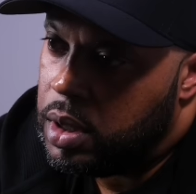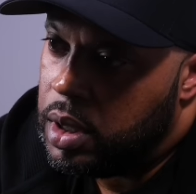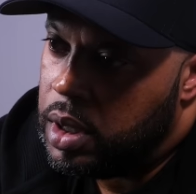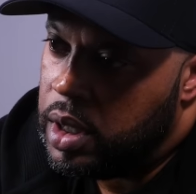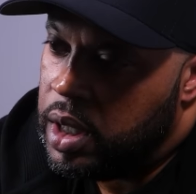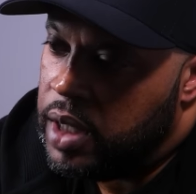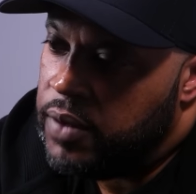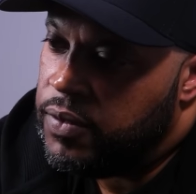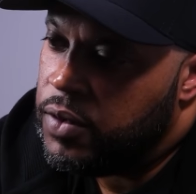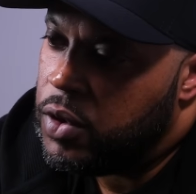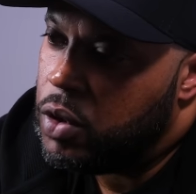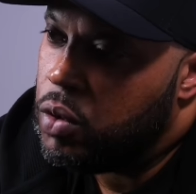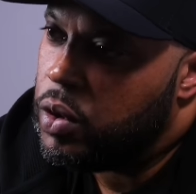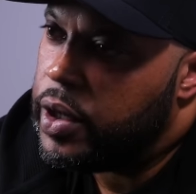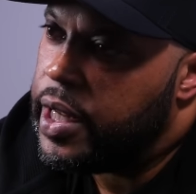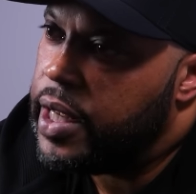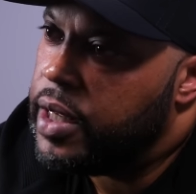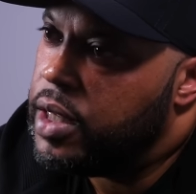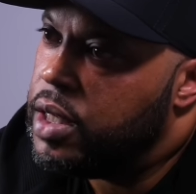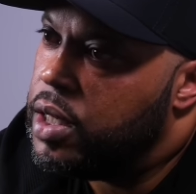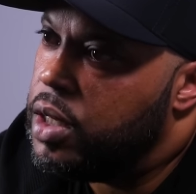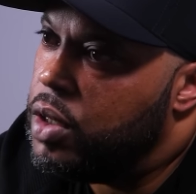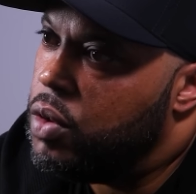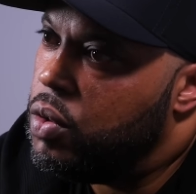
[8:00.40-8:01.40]
even though they
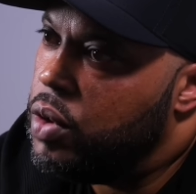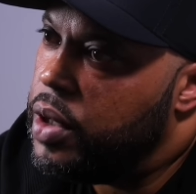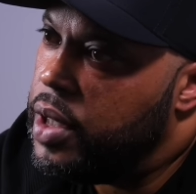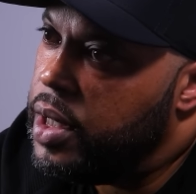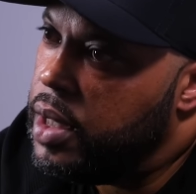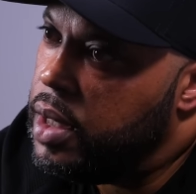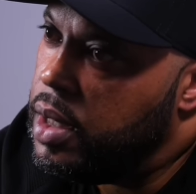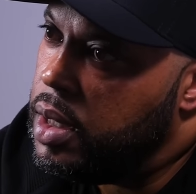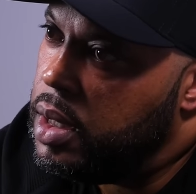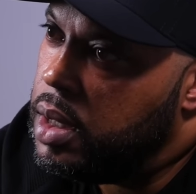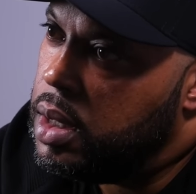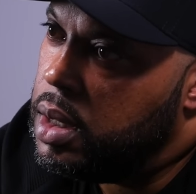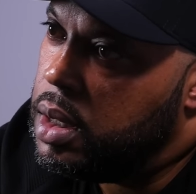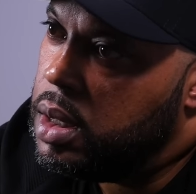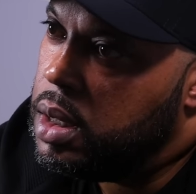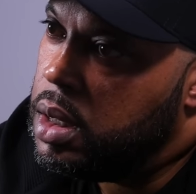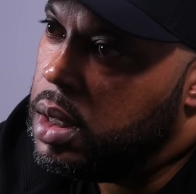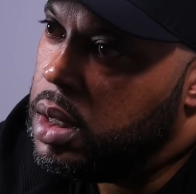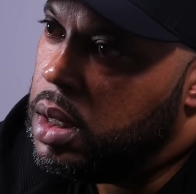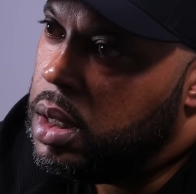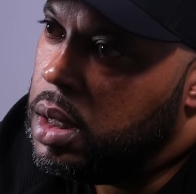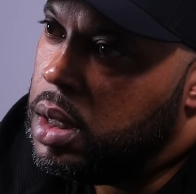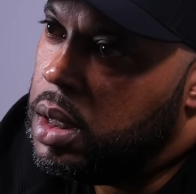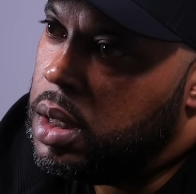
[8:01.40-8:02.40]
killed E,
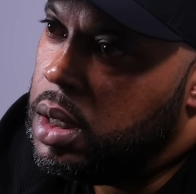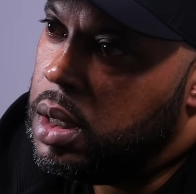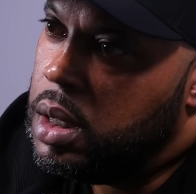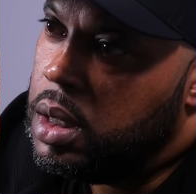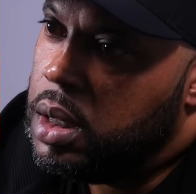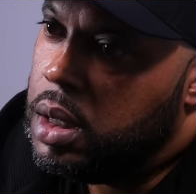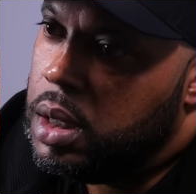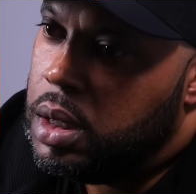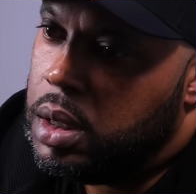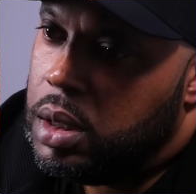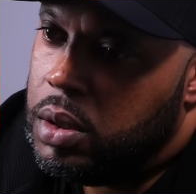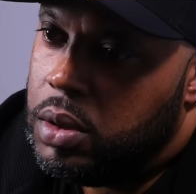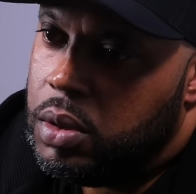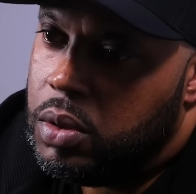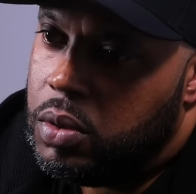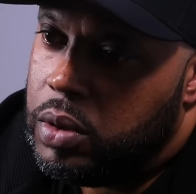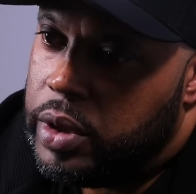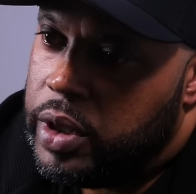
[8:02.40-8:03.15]
you know,